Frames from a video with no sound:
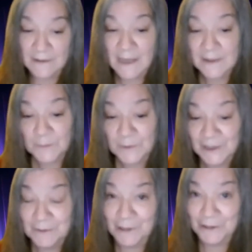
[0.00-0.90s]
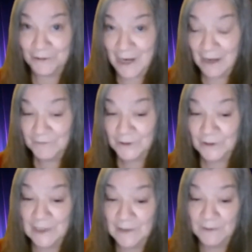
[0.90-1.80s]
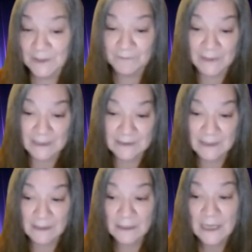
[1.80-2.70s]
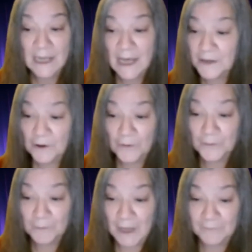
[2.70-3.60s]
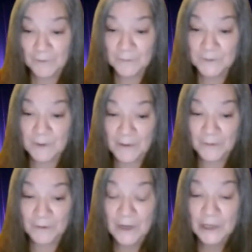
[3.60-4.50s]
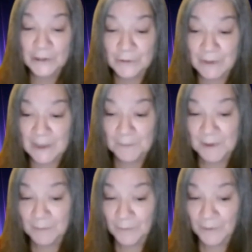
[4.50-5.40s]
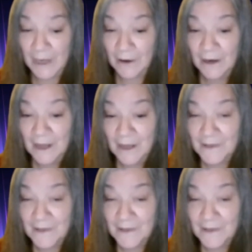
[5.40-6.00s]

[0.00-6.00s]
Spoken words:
And that's really what you're after, even if LinkedIn and all the platforms, rather, you keep people there.